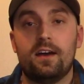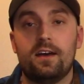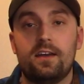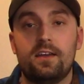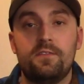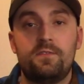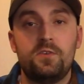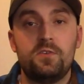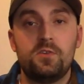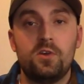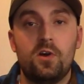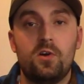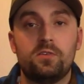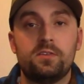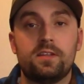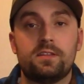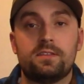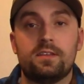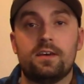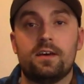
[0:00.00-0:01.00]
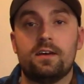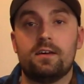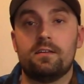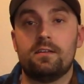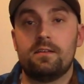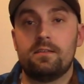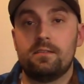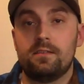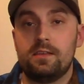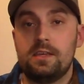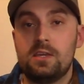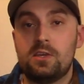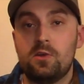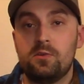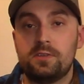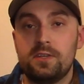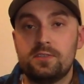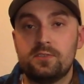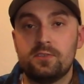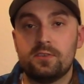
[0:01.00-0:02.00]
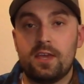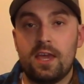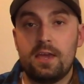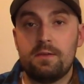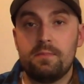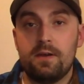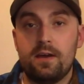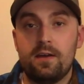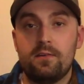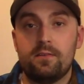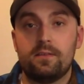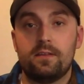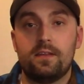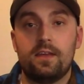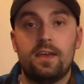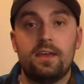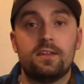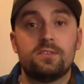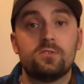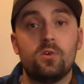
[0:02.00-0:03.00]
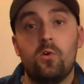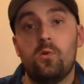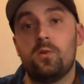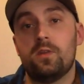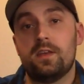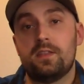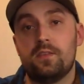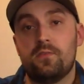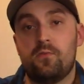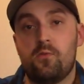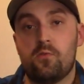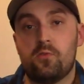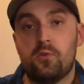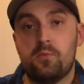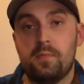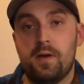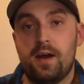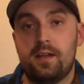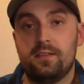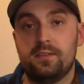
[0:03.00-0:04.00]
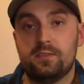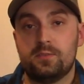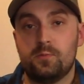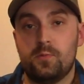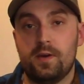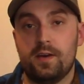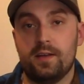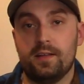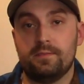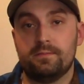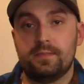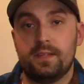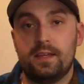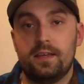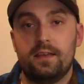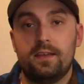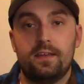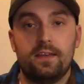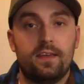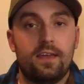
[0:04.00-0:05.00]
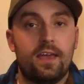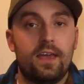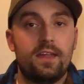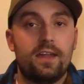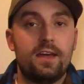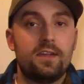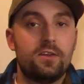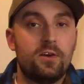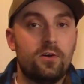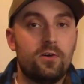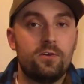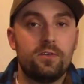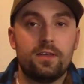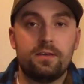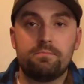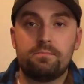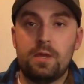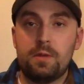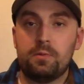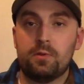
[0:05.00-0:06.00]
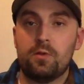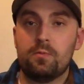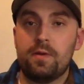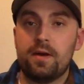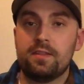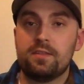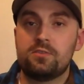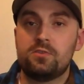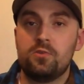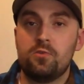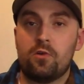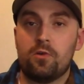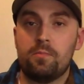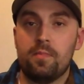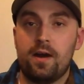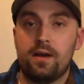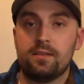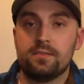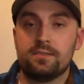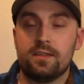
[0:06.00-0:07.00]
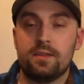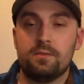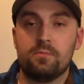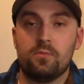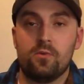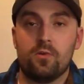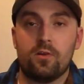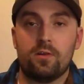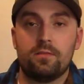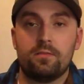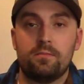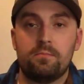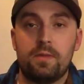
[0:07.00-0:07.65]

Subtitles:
If you know that the Eco Diesel came out and it's only on the four-door model as well. And I know that people don't buy the two-door models anymore.